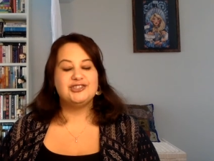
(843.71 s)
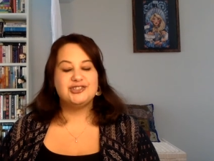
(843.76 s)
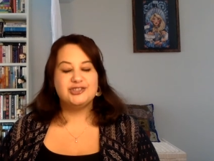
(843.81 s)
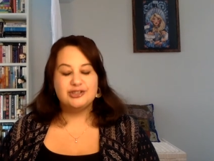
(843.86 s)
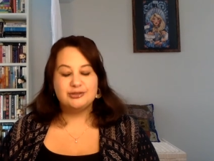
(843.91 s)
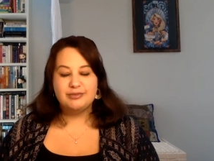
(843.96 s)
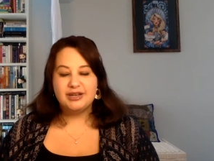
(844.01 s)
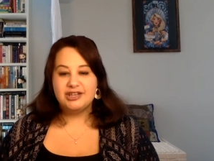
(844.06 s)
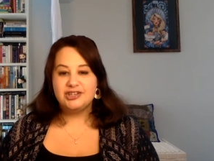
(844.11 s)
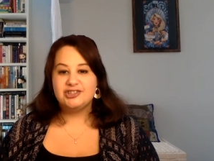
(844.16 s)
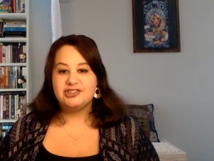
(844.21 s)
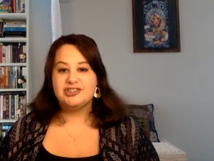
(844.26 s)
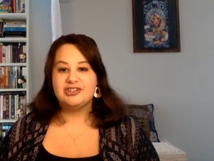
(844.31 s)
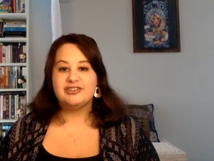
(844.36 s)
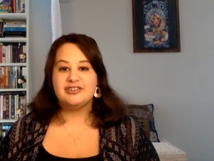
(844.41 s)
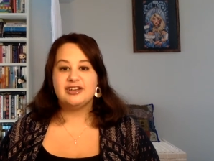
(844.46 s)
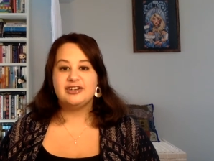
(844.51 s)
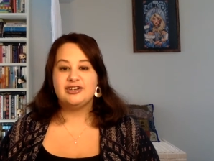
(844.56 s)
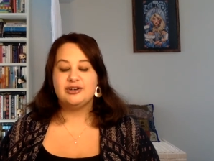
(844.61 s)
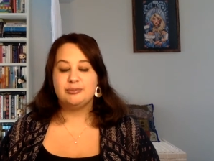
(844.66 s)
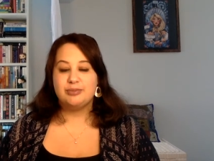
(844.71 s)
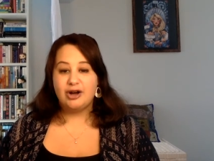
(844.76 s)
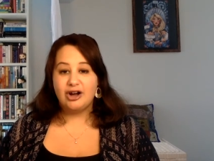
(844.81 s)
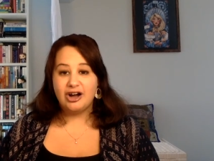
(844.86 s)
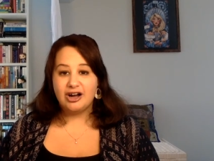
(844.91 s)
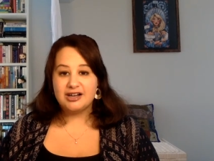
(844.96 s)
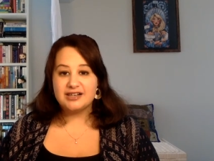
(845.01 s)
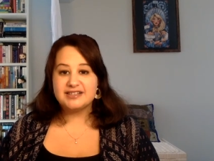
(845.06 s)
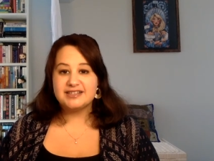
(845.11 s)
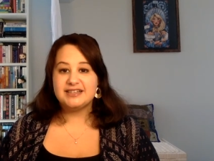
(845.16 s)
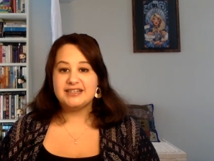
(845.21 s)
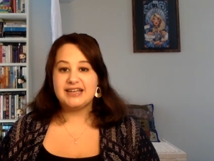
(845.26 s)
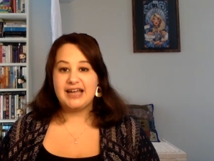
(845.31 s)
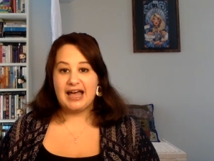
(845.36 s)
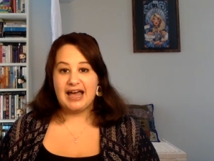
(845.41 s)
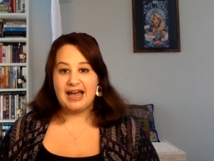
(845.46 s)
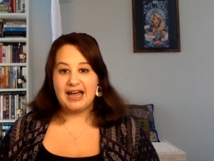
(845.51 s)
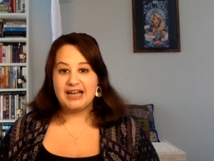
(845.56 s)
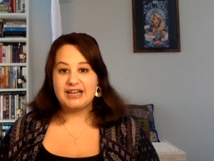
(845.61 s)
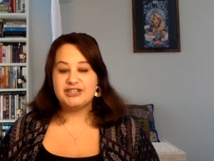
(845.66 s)
do make sure that you're pausing
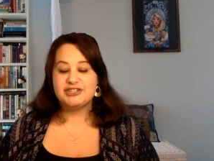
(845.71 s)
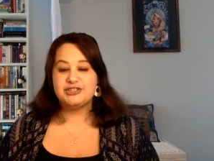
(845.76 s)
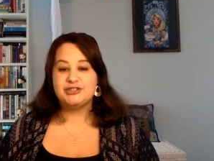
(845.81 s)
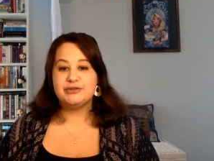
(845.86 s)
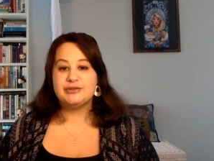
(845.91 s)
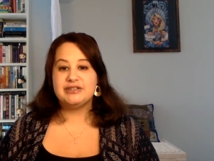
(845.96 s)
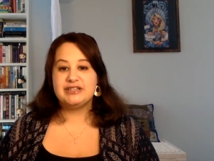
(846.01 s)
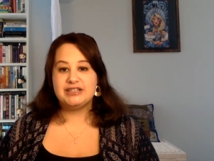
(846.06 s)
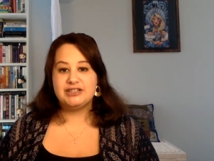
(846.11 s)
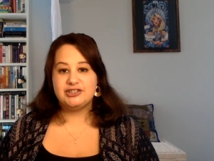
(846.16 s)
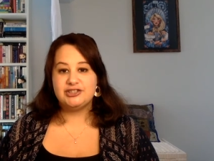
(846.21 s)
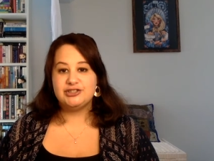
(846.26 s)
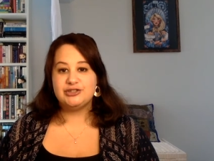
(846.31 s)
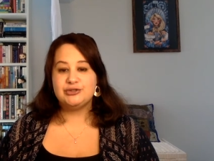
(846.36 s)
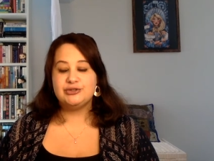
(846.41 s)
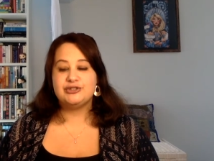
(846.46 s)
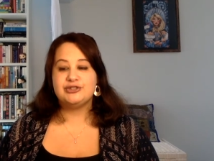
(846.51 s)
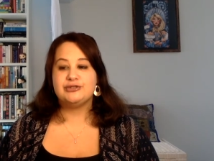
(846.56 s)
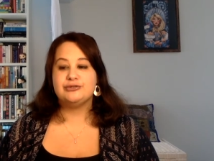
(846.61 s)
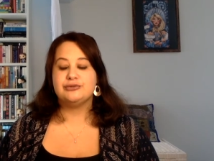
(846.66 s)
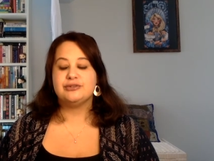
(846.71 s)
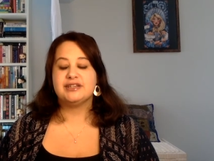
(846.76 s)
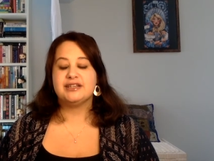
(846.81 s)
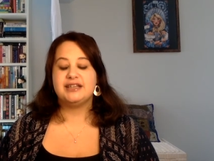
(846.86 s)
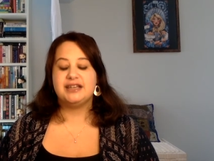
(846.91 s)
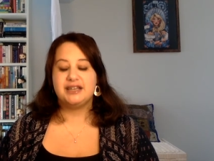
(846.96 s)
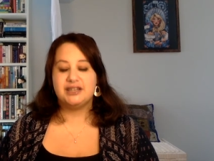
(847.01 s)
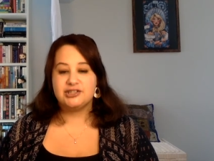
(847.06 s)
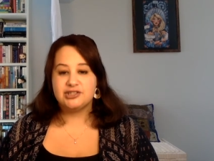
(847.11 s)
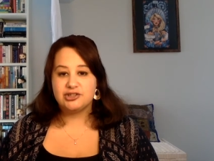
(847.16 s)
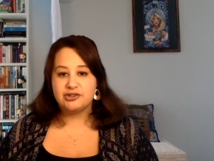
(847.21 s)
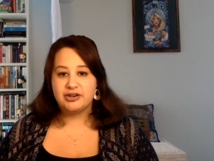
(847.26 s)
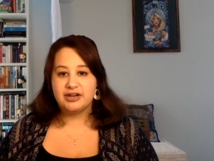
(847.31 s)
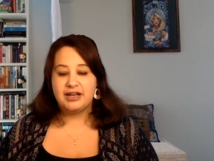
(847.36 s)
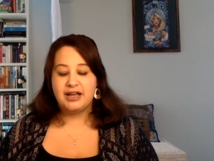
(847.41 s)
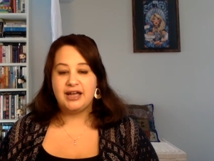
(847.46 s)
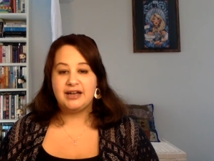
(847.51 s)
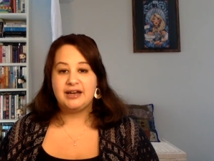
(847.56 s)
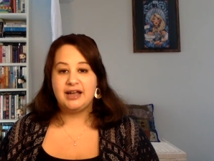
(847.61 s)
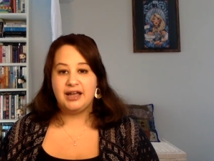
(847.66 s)
as you need to to really
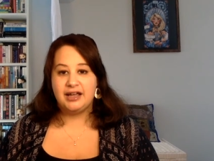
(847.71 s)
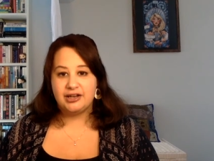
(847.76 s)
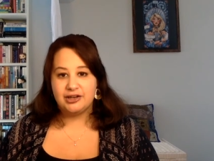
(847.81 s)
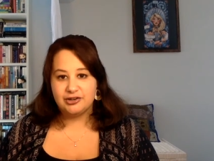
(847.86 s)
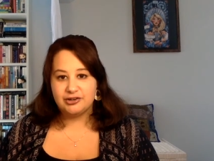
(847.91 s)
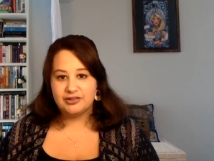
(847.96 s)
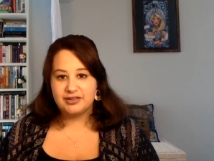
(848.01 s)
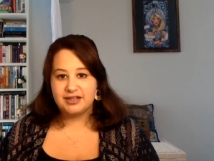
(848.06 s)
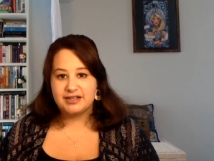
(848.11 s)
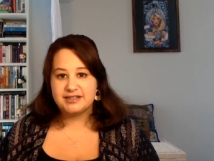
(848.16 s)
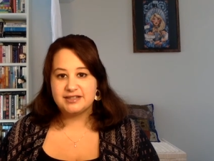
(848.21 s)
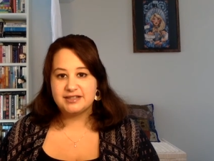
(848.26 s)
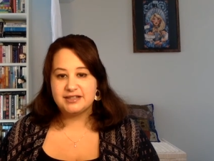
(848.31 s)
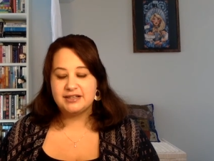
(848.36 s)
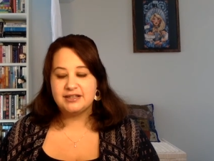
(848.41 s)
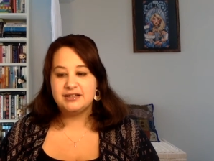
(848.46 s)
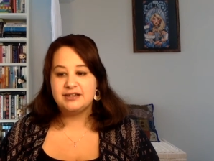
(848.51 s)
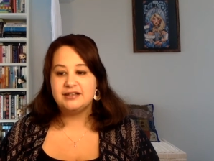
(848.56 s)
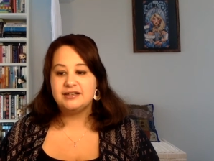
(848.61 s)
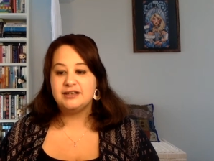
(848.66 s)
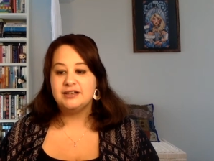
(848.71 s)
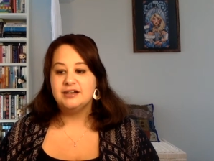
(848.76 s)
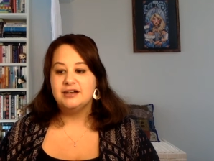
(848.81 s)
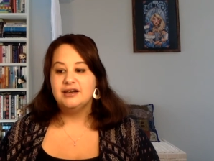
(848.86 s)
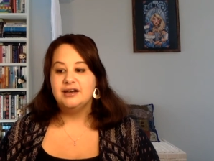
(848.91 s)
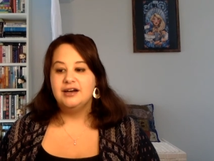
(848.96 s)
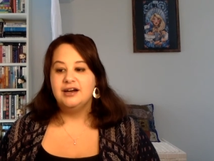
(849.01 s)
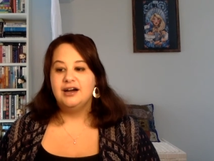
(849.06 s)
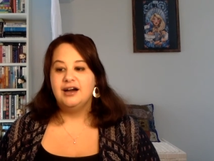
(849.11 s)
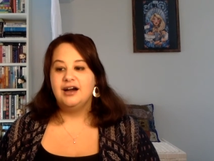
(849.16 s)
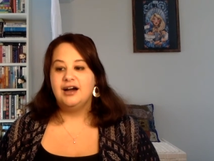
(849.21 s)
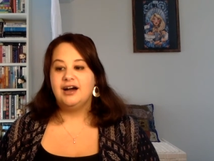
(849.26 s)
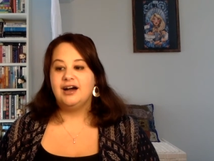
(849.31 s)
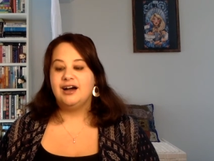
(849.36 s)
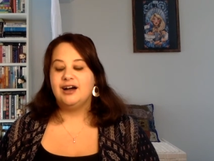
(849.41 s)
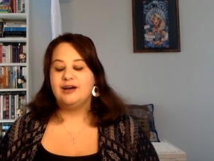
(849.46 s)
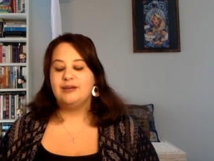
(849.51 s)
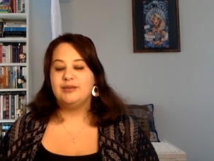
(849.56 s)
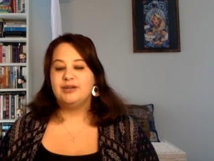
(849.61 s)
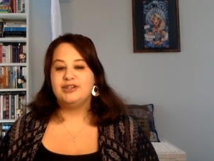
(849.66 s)
integrate and anchor this in.
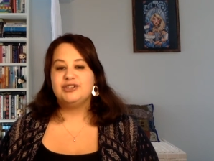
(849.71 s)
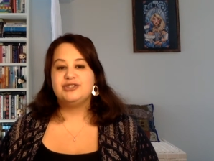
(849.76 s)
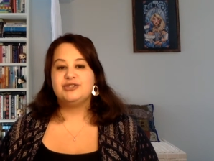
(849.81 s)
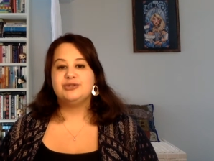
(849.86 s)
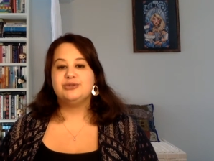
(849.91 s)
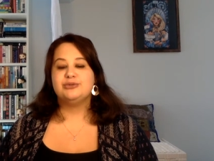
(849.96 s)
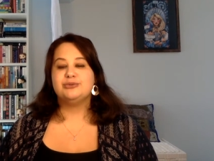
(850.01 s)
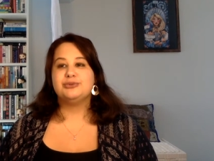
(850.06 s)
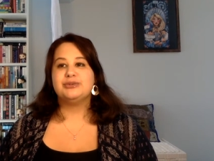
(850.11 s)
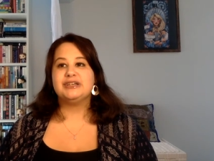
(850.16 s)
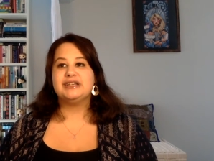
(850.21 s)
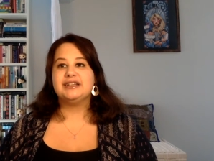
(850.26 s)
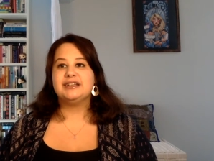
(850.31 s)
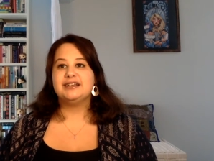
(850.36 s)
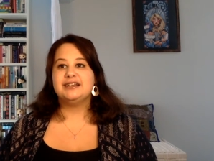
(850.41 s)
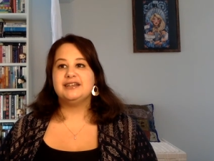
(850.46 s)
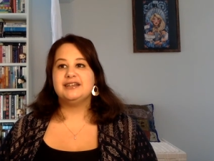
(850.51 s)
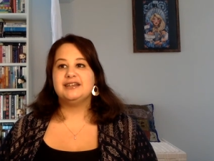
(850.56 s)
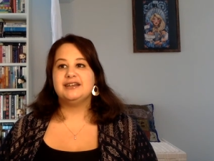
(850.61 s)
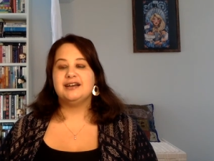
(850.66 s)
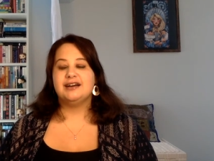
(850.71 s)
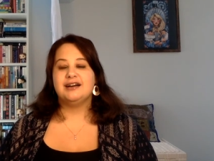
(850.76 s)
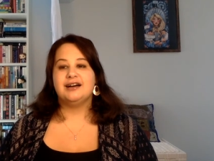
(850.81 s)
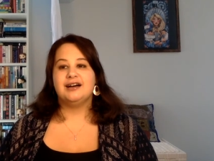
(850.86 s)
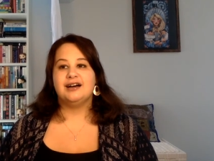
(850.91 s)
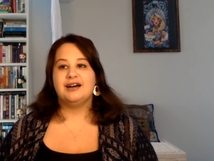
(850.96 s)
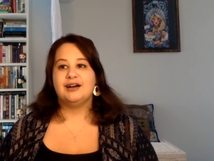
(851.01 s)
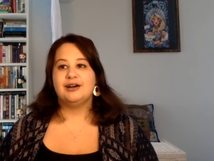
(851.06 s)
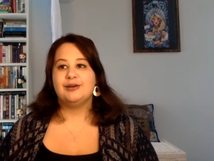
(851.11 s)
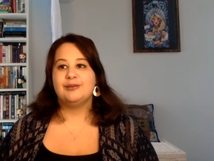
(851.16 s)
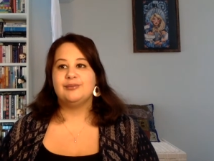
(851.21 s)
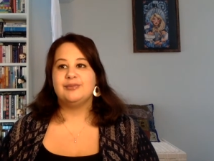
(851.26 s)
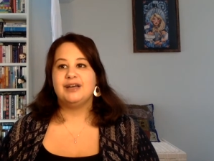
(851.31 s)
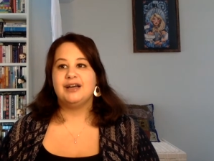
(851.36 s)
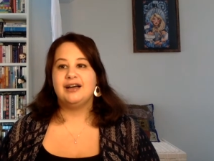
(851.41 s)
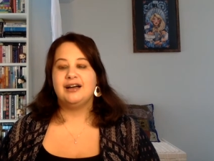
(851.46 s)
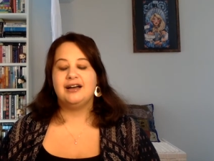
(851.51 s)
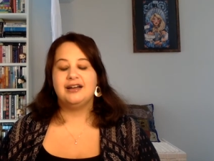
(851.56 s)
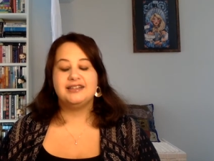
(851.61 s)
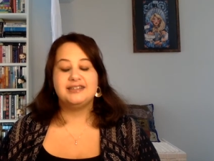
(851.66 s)
Um, to really um,
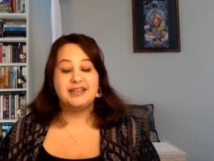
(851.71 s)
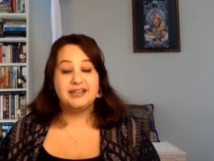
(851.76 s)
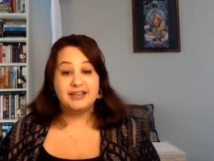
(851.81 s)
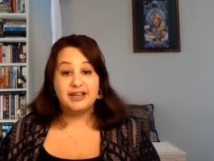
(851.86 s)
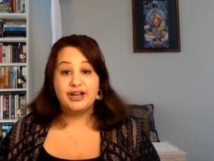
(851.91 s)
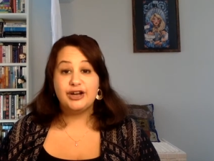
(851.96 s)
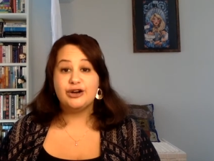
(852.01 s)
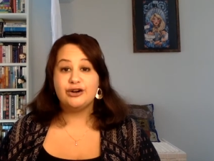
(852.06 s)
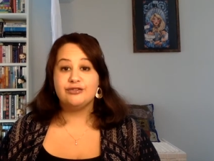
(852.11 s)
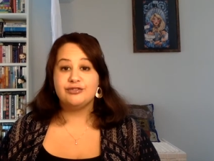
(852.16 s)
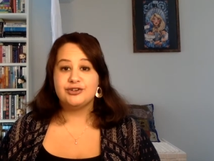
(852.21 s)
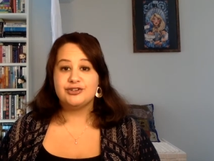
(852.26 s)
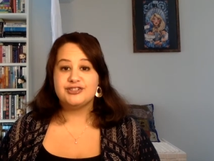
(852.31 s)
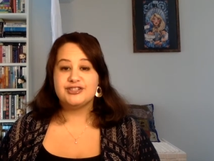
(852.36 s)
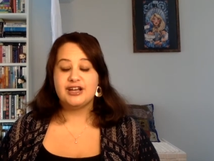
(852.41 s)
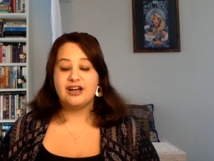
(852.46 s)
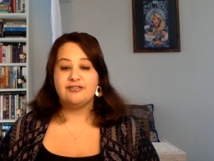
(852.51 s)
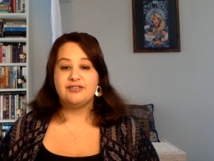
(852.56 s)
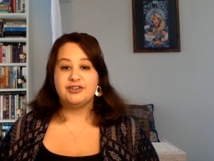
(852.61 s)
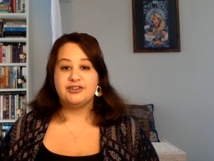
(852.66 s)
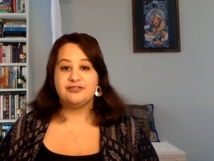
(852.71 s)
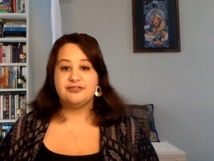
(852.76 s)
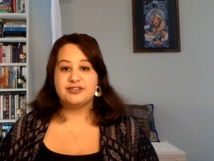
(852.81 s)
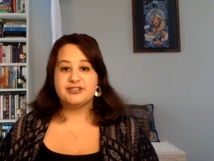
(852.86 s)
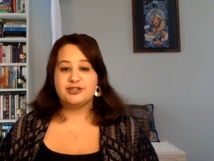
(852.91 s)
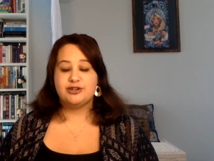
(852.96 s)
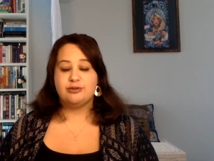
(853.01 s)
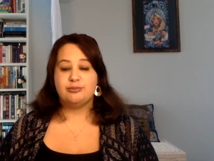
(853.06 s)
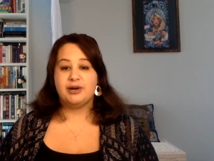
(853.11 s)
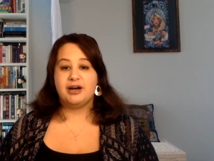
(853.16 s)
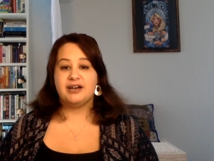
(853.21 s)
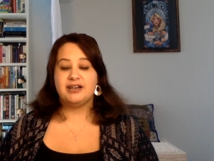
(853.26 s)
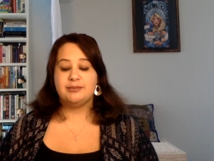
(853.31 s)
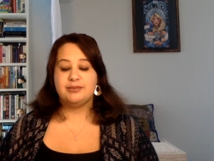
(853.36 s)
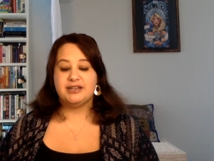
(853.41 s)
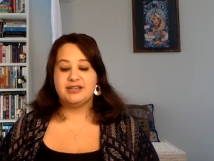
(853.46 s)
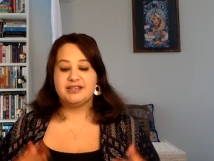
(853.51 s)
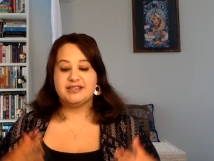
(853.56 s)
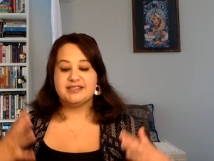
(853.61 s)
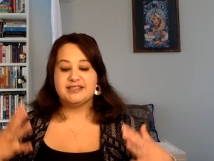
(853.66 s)
take care of yourself and your physical body
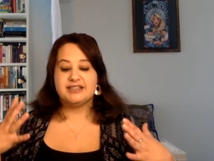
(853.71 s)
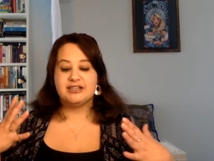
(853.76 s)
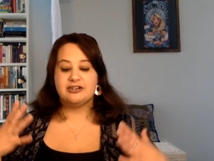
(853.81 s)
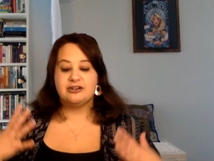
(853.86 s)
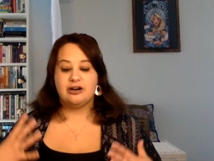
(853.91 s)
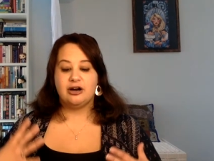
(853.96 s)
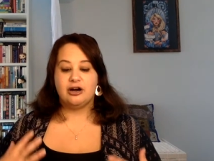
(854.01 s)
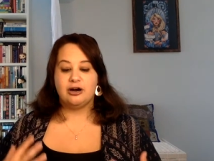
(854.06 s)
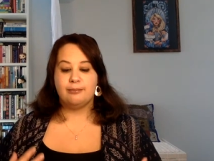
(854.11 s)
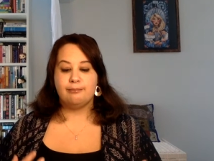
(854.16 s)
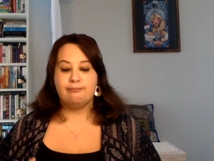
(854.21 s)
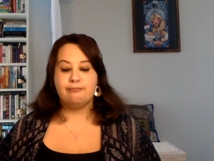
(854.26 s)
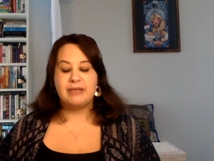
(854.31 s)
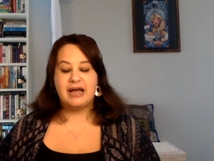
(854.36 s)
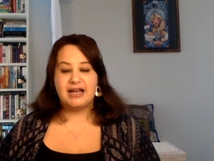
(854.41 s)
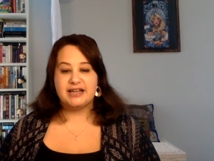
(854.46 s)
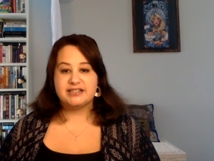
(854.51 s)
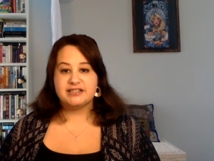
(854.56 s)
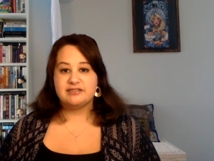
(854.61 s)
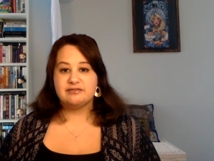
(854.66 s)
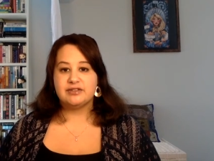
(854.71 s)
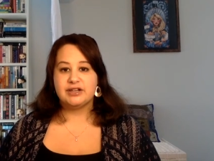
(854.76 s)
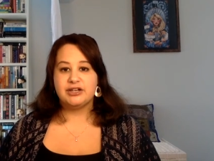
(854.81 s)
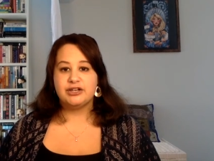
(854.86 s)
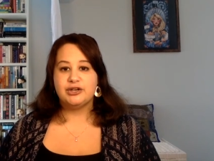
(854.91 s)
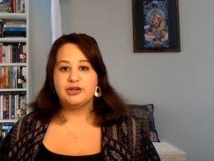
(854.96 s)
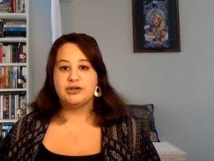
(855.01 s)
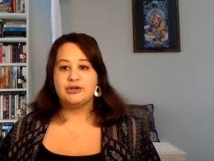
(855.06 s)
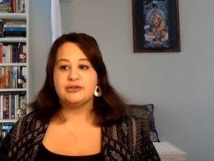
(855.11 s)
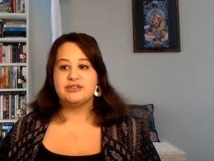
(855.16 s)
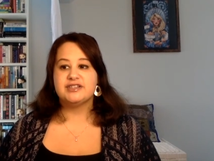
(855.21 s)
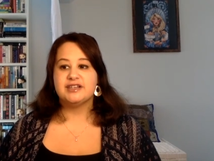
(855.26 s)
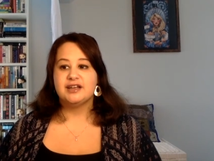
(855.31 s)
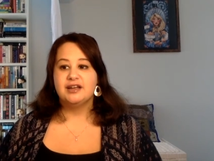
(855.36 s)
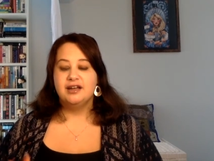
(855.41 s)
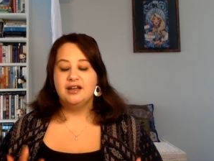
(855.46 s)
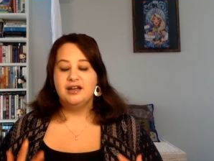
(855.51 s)
because there are massive light codes